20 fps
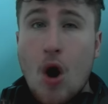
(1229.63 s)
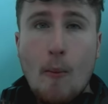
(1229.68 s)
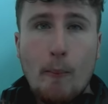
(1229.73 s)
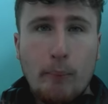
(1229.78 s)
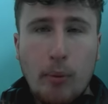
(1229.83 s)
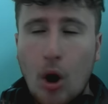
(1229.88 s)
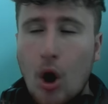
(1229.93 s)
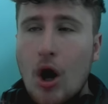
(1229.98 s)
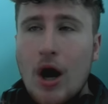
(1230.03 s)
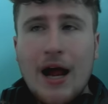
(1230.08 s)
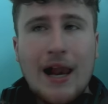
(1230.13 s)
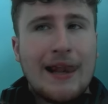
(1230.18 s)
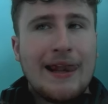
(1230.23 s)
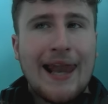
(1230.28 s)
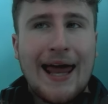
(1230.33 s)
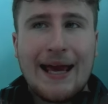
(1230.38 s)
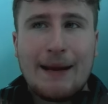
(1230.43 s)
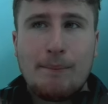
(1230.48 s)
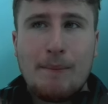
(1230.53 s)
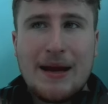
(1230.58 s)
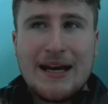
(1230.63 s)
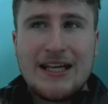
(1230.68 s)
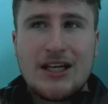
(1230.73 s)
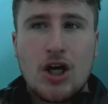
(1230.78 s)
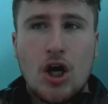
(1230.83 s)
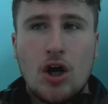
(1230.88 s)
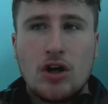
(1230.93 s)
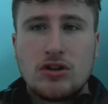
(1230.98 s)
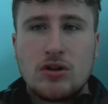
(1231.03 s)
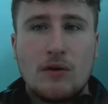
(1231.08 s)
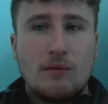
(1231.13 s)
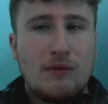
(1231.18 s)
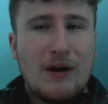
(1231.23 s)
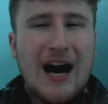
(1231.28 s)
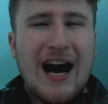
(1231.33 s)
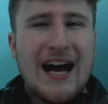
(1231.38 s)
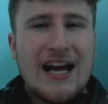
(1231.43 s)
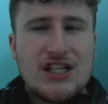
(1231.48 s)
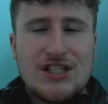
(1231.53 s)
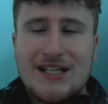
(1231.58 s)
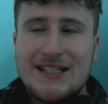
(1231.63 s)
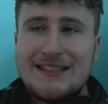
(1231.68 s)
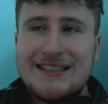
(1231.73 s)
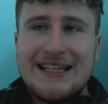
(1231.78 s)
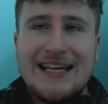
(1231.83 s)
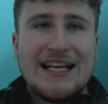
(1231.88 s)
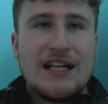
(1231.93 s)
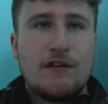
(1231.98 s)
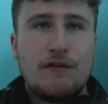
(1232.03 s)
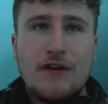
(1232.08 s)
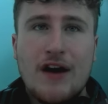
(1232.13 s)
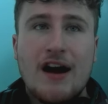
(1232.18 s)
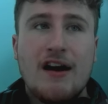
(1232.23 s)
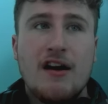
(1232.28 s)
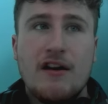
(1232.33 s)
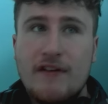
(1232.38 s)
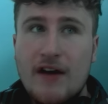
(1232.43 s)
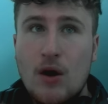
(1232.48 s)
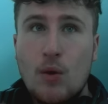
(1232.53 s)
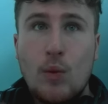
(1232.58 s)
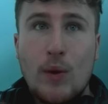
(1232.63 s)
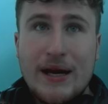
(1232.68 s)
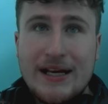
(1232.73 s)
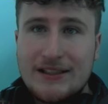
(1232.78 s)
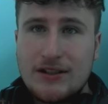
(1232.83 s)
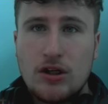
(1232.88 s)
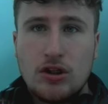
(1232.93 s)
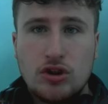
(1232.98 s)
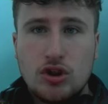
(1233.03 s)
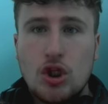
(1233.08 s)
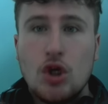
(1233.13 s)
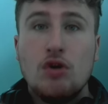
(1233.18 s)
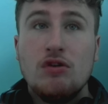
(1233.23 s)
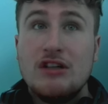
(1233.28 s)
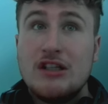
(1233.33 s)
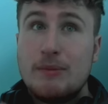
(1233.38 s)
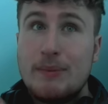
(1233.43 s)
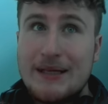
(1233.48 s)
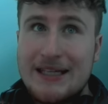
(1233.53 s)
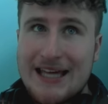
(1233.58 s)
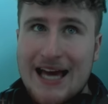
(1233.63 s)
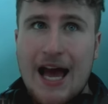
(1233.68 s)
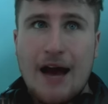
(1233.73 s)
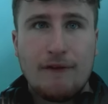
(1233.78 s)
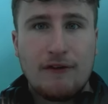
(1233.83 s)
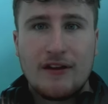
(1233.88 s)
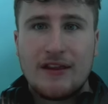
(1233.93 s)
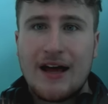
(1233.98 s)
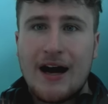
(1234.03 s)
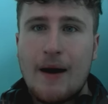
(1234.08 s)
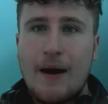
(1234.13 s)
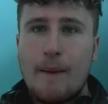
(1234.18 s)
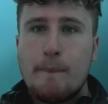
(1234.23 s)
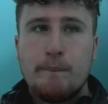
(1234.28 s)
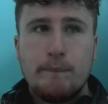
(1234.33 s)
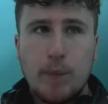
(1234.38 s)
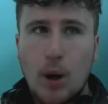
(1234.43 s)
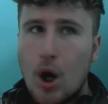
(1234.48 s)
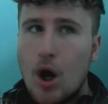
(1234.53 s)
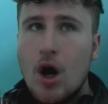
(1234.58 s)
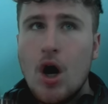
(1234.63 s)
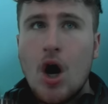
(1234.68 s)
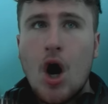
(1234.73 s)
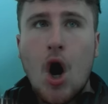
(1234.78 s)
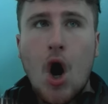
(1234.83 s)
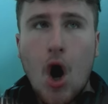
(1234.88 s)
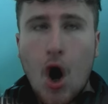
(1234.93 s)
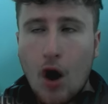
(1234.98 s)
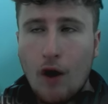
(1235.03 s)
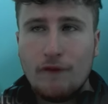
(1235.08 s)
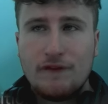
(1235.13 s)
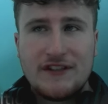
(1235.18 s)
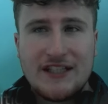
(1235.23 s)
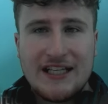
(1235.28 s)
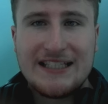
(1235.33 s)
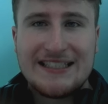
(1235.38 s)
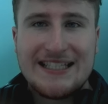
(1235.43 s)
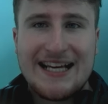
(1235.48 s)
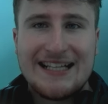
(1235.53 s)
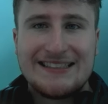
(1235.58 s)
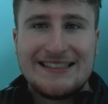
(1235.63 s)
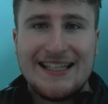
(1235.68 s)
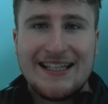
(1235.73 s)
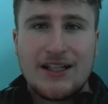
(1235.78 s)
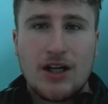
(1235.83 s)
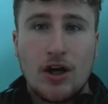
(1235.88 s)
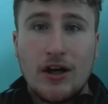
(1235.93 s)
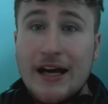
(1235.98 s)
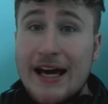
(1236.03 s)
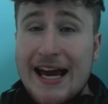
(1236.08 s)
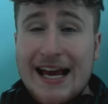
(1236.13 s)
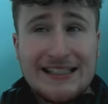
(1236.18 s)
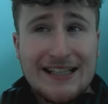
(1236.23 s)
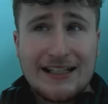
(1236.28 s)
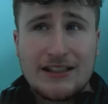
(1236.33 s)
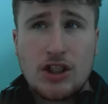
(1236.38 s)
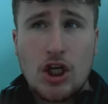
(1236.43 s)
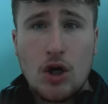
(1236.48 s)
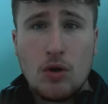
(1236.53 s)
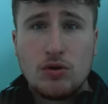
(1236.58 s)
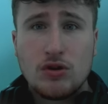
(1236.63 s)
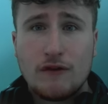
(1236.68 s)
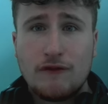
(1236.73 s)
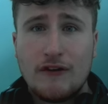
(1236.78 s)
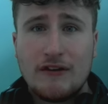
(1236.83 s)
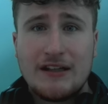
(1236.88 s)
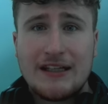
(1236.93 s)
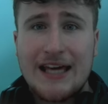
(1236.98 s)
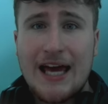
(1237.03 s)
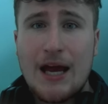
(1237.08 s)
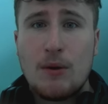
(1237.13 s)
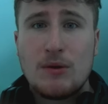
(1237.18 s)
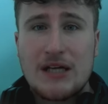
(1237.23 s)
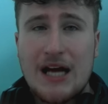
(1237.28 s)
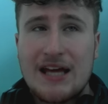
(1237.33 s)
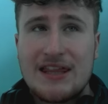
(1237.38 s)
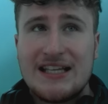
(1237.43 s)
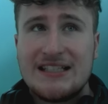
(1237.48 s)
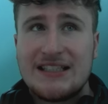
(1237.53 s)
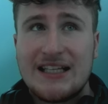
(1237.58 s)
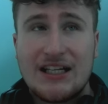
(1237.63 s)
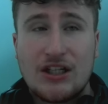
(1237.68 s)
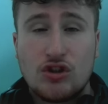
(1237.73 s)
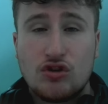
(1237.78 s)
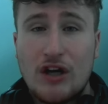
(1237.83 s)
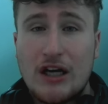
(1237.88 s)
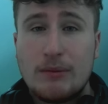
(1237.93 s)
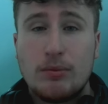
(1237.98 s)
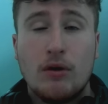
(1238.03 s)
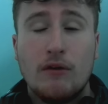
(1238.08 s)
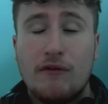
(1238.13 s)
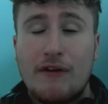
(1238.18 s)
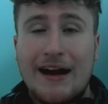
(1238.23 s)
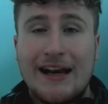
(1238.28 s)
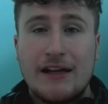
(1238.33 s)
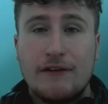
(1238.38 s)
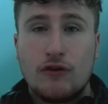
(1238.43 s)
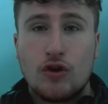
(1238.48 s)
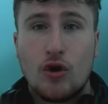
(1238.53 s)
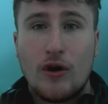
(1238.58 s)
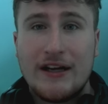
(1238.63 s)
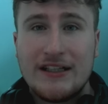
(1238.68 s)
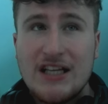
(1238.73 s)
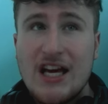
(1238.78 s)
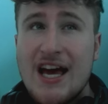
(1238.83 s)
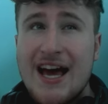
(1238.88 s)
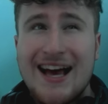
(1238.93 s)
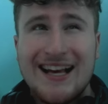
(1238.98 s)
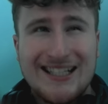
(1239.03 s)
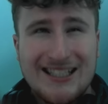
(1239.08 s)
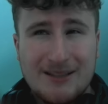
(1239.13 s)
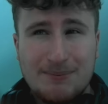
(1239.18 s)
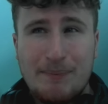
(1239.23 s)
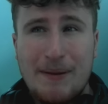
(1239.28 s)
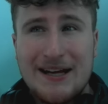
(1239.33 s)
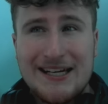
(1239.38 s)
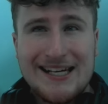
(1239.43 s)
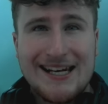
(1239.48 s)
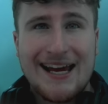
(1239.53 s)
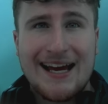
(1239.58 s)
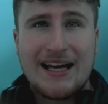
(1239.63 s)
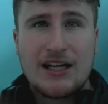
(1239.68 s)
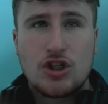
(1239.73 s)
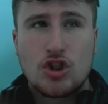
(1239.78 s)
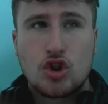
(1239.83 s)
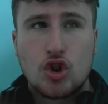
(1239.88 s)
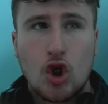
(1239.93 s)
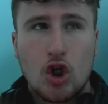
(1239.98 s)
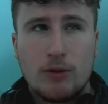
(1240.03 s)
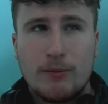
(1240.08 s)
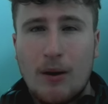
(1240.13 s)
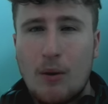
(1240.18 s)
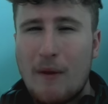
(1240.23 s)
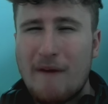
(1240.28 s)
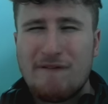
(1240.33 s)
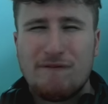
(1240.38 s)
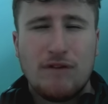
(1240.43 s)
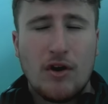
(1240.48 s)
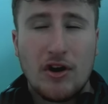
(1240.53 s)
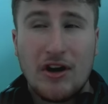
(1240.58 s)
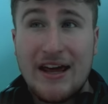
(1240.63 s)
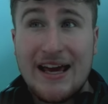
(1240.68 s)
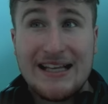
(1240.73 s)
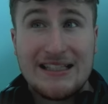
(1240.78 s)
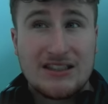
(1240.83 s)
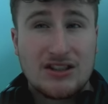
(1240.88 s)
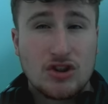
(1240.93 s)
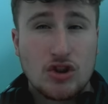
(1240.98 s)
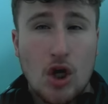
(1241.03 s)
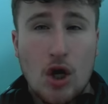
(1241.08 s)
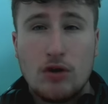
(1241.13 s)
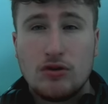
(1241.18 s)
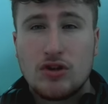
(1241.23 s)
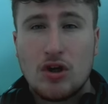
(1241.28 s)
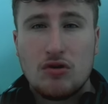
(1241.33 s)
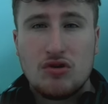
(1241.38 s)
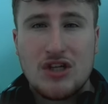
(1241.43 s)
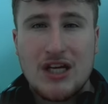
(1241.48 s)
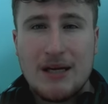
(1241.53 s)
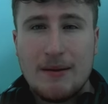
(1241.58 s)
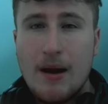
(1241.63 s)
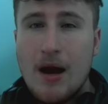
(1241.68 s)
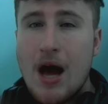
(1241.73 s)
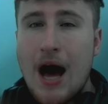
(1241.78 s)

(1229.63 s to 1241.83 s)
But like many cards with high agility, it's very, very weak, so you do need to be careful of that. But obviously, S tier card, he's like 250k, which I think is incredible value for coins, especially like I just talked about where fodder is so cheap.